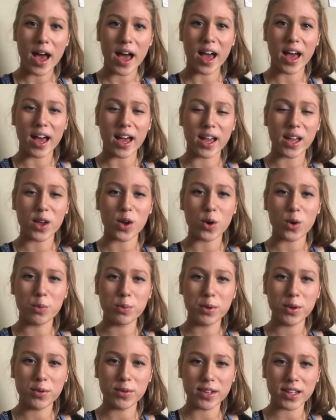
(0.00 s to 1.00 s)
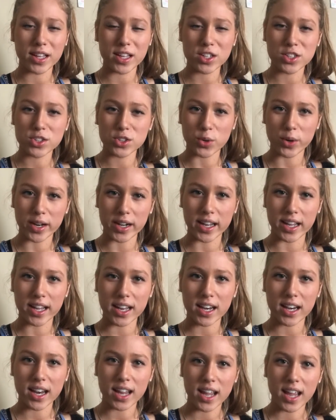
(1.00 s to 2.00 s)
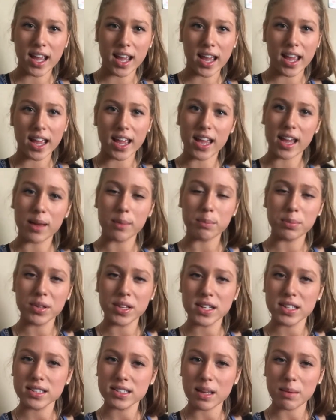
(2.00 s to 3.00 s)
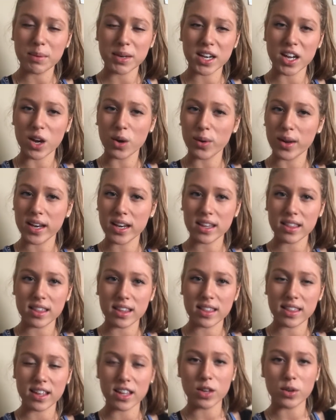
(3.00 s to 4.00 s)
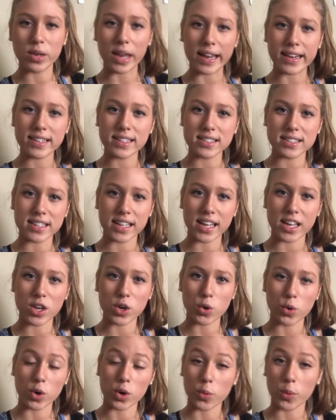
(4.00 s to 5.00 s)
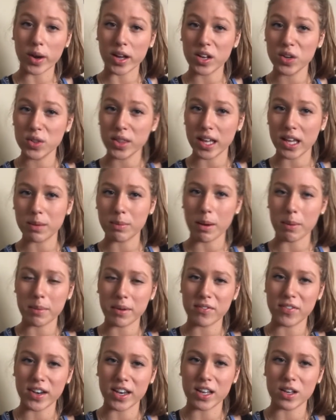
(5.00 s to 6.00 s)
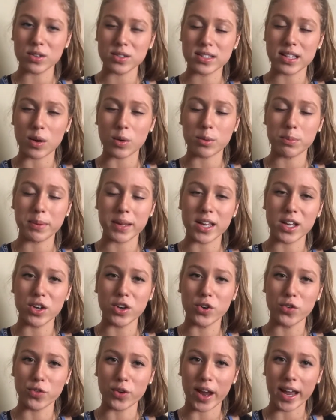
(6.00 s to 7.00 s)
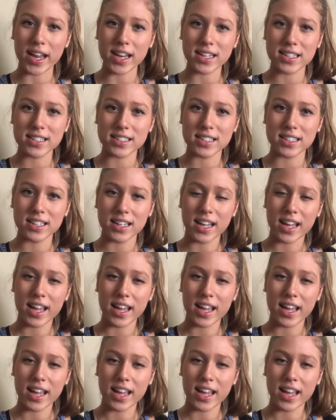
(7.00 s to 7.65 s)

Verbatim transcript: I hope you really enjoyed it, and please let me know anything that you'd like to see or what you think about my videos, that would be great.